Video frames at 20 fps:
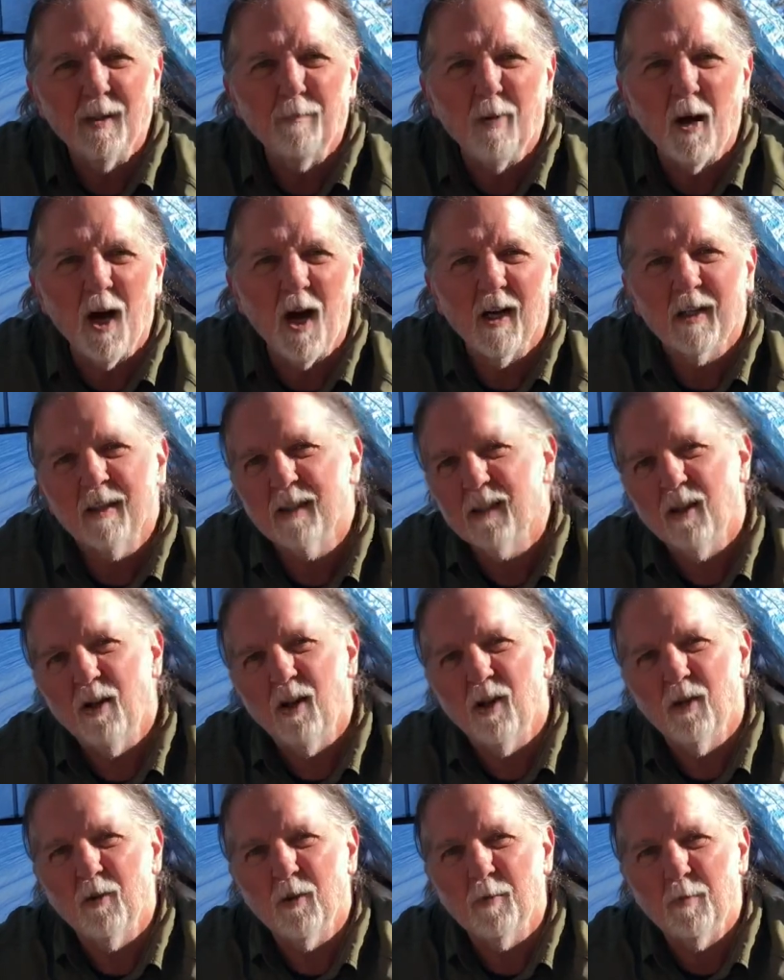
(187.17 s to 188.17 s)
pocket
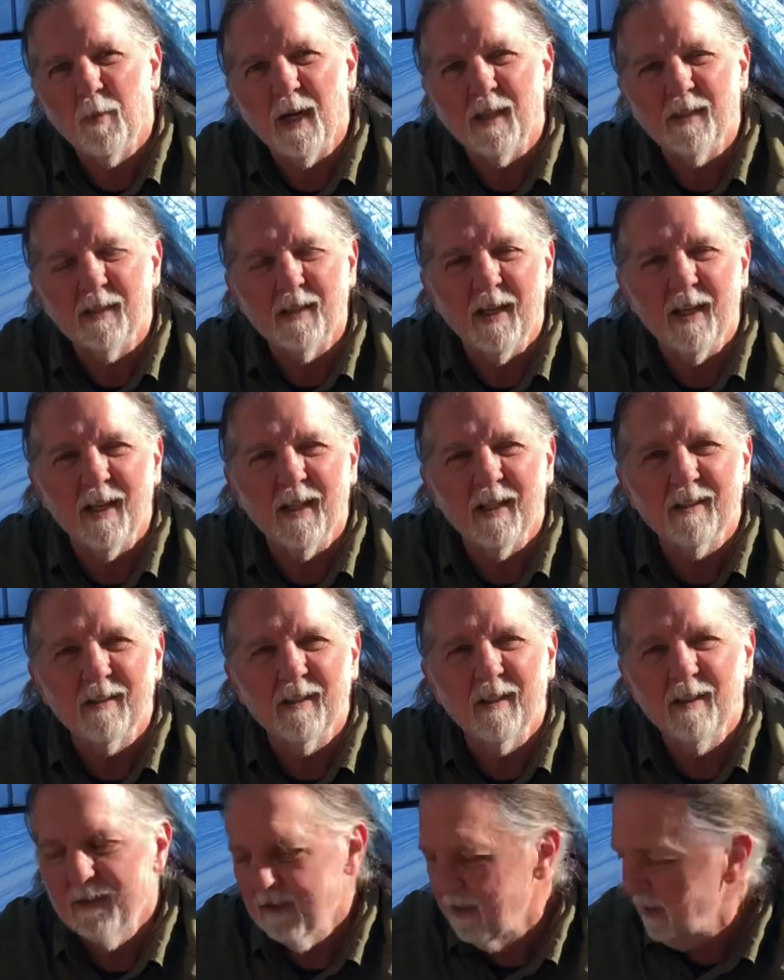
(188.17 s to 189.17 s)
along with my tent.
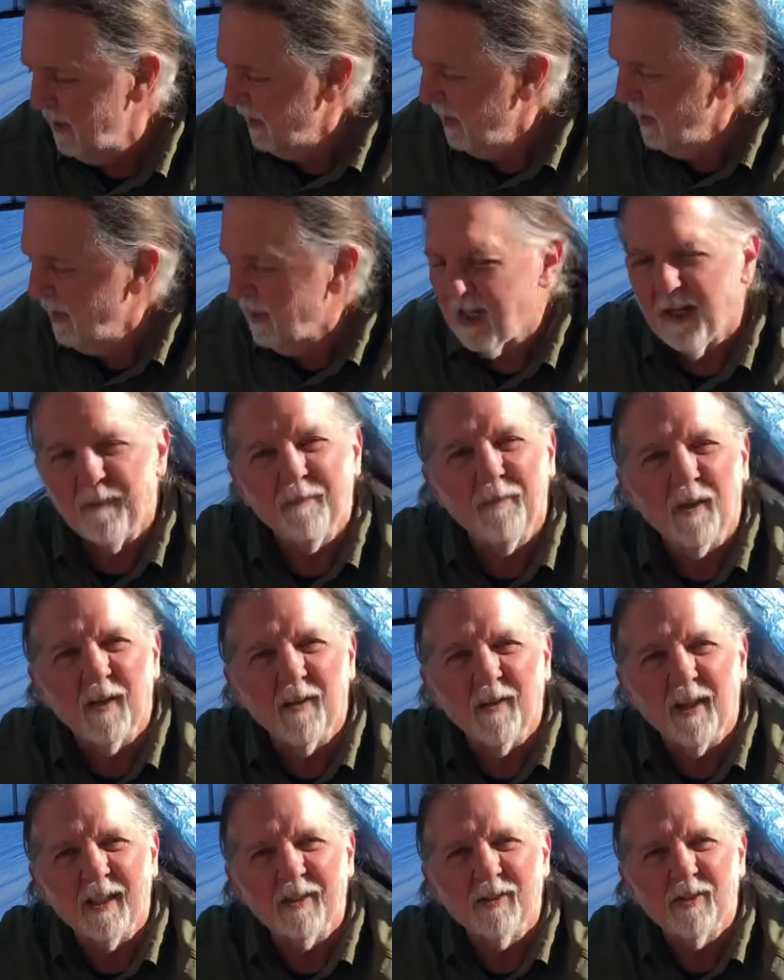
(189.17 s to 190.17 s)
I figure
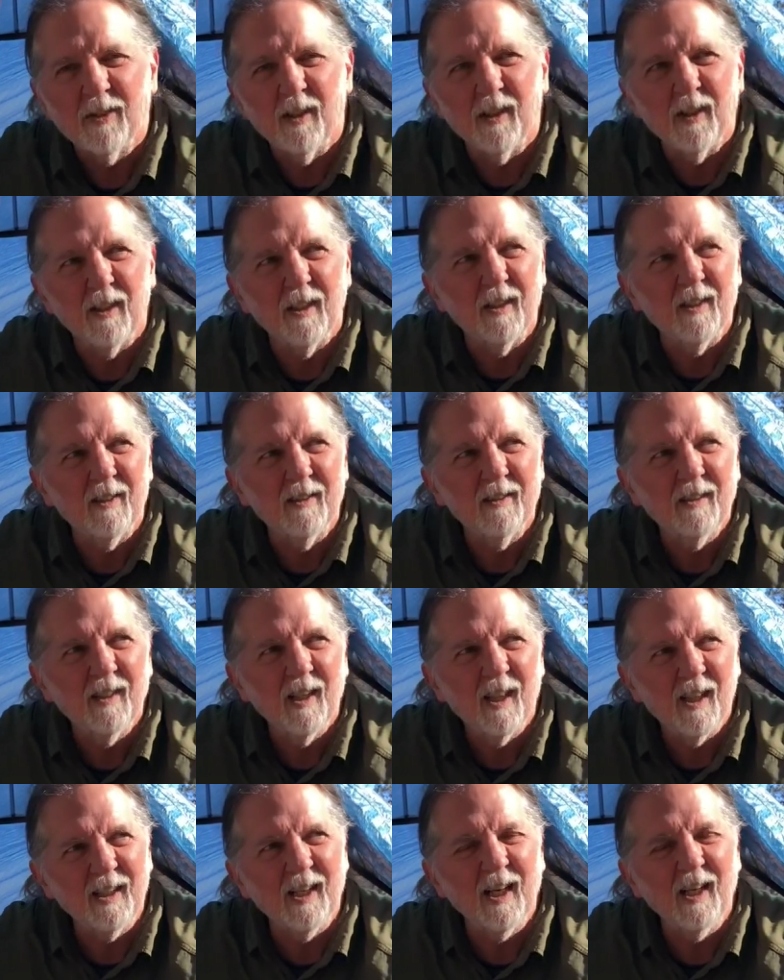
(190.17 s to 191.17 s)
I
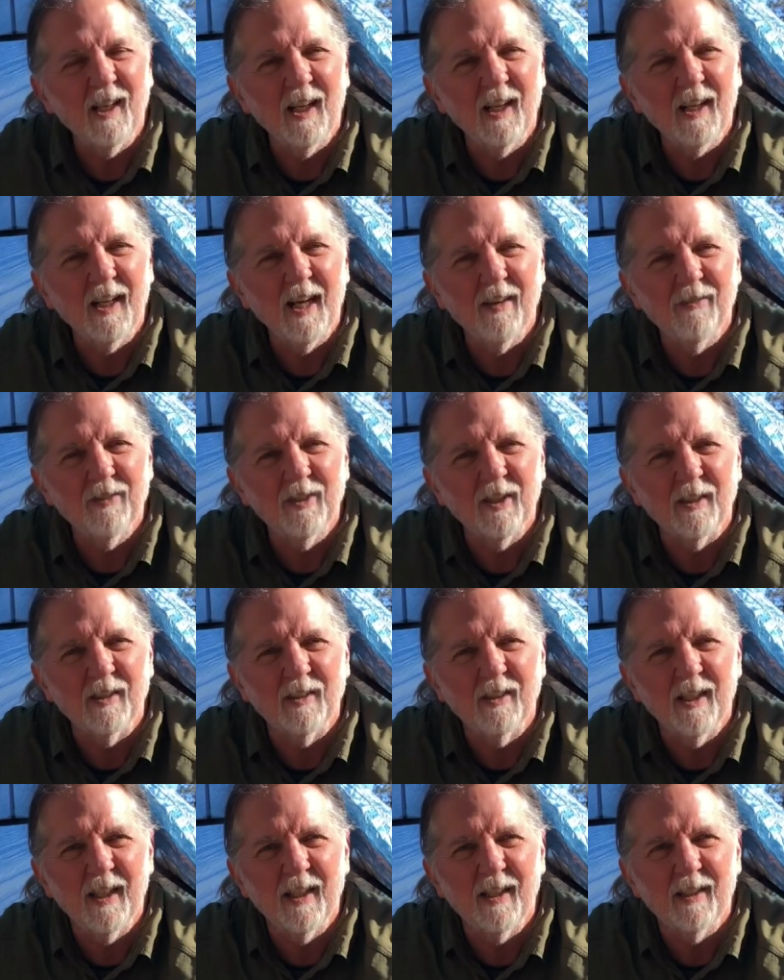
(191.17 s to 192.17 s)
kind of like having the
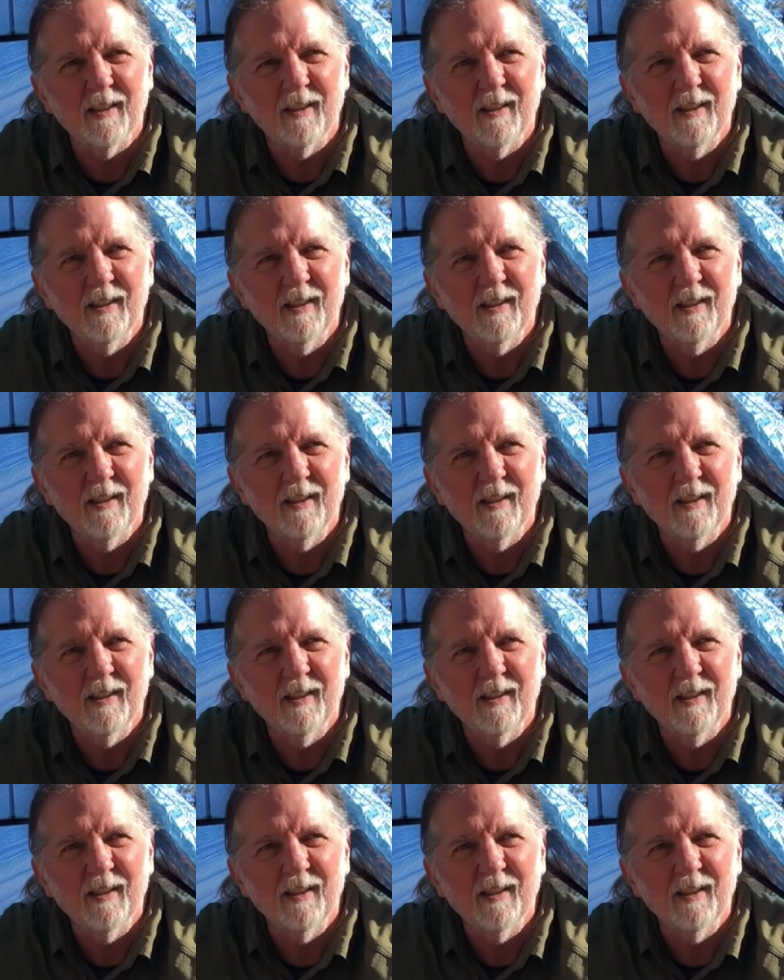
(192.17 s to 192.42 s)
tent,